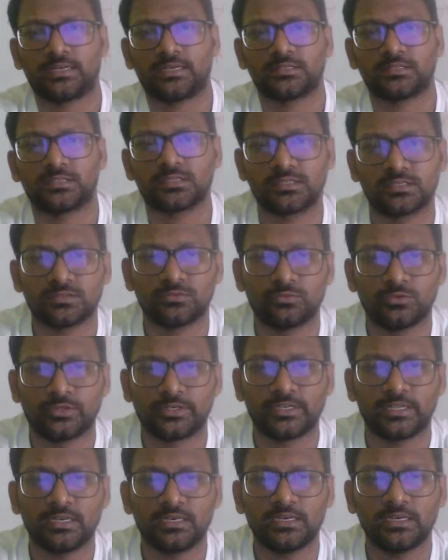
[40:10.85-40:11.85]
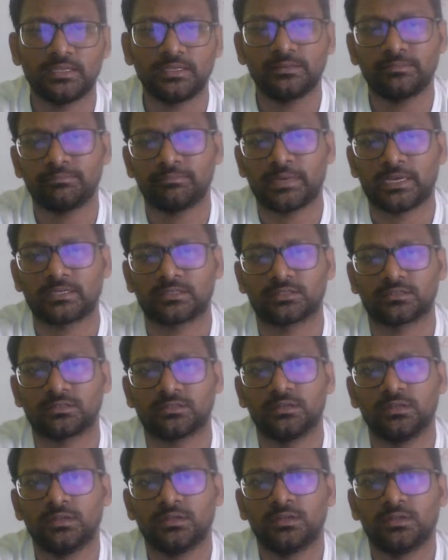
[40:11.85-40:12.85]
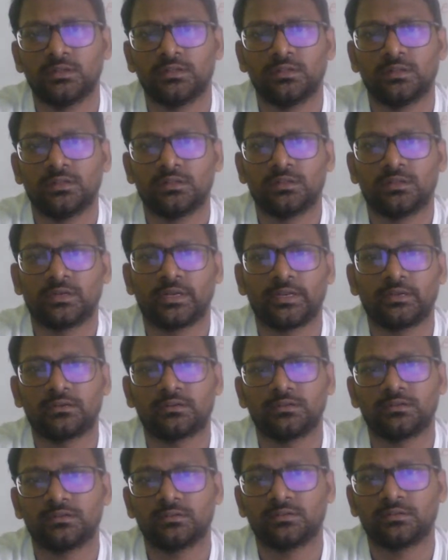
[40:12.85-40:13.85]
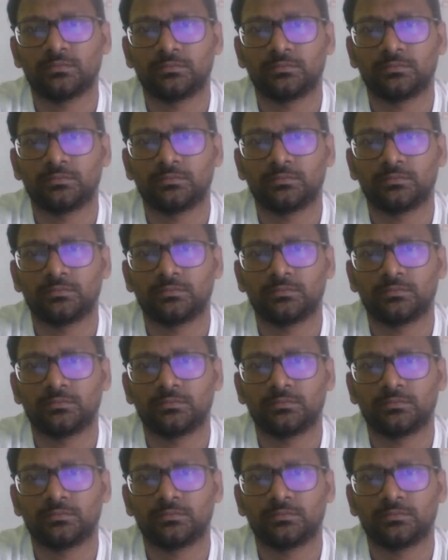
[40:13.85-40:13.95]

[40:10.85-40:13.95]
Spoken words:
plants would really matter, right?